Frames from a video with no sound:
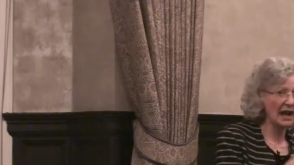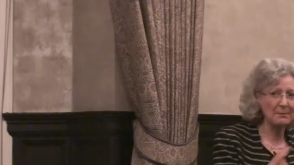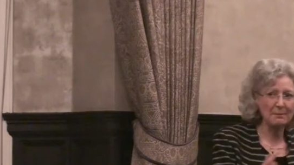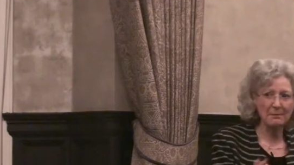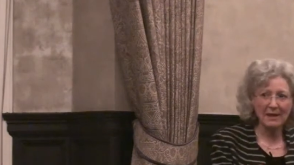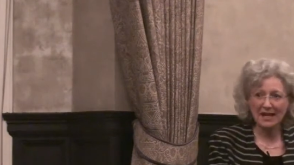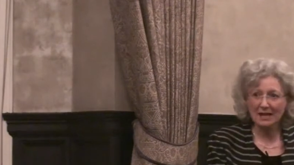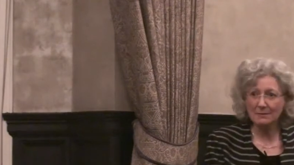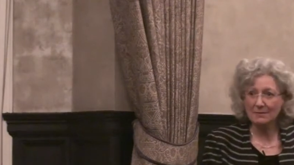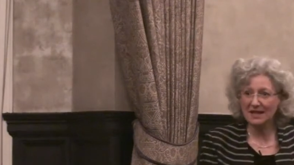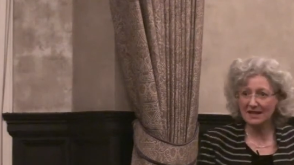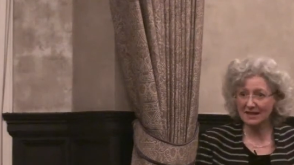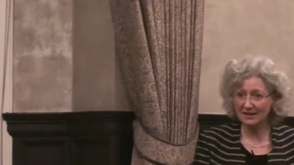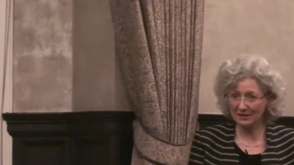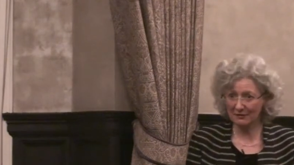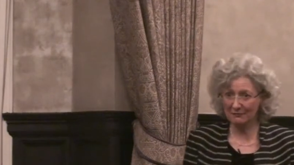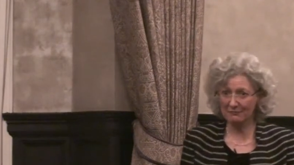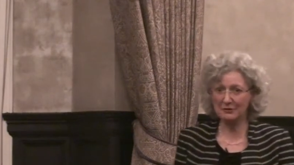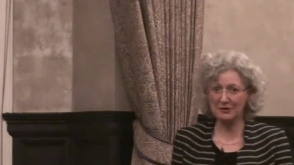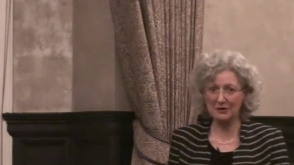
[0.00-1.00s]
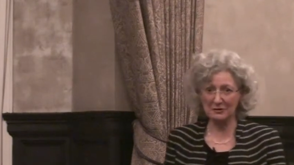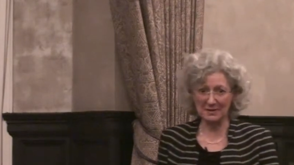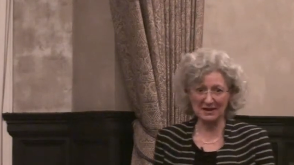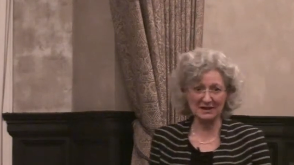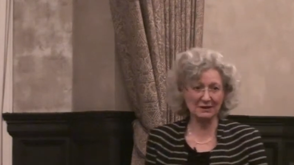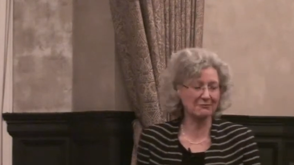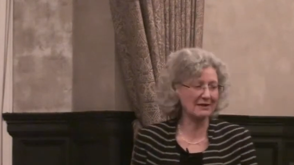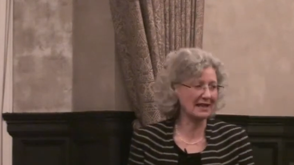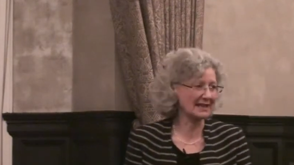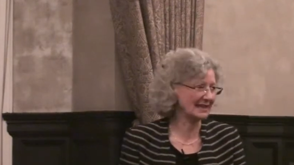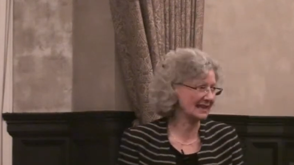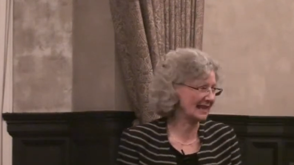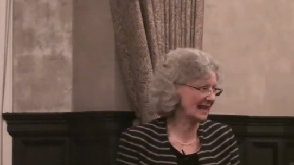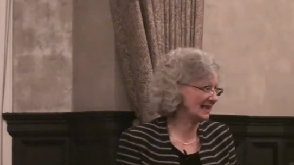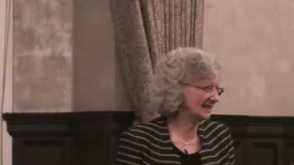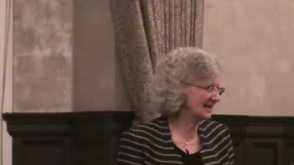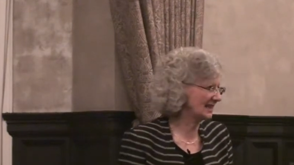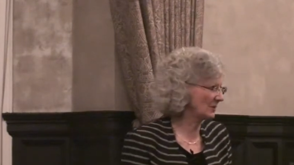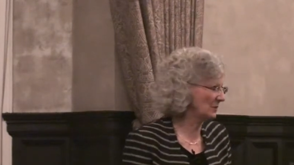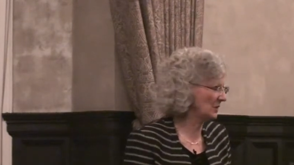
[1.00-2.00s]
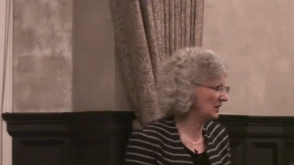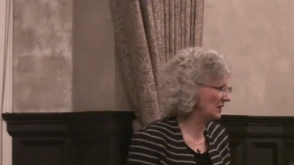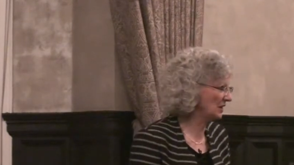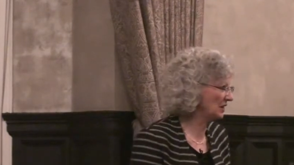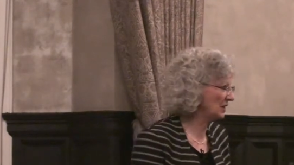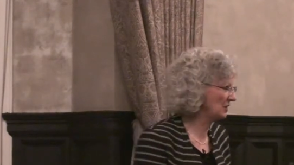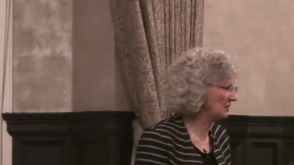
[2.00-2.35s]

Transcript: And maybe in the room it's resonating with